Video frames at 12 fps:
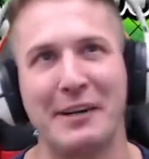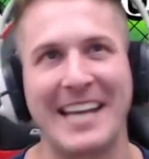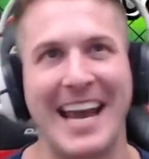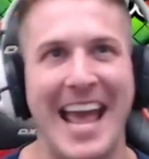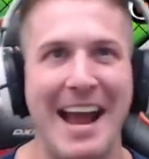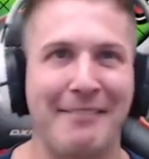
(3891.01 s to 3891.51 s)

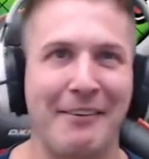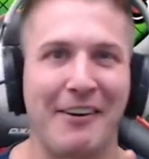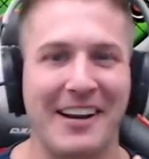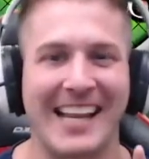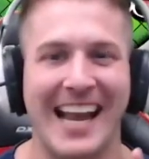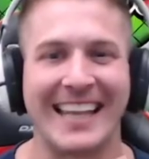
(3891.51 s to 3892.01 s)
that ever
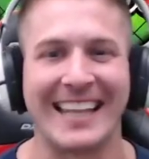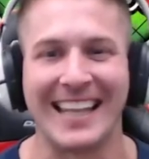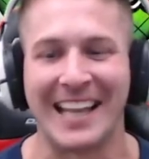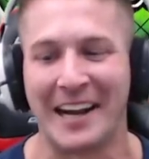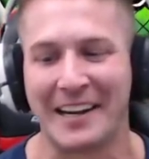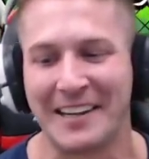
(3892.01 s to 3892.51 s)
again,
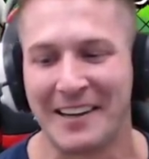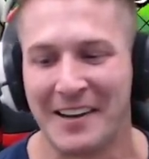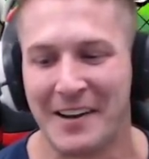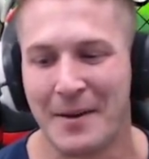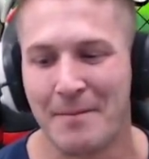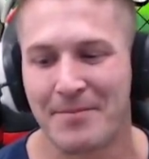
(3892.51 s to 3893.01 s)
Luck.
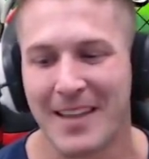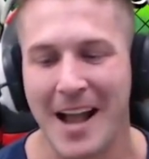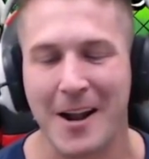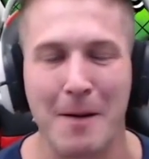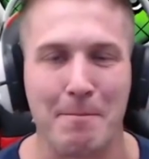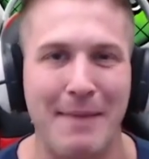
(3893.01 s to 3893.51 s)
I
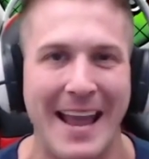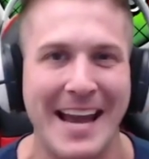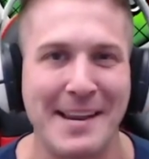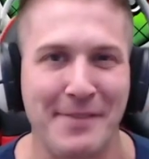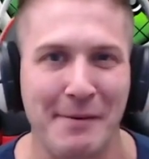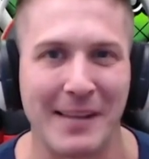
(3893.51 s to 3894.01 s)
got
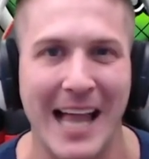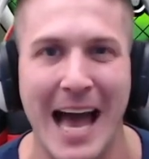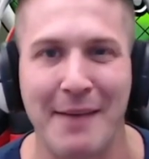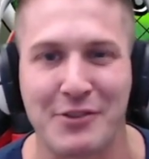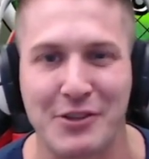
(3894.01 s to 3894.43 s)
banned from live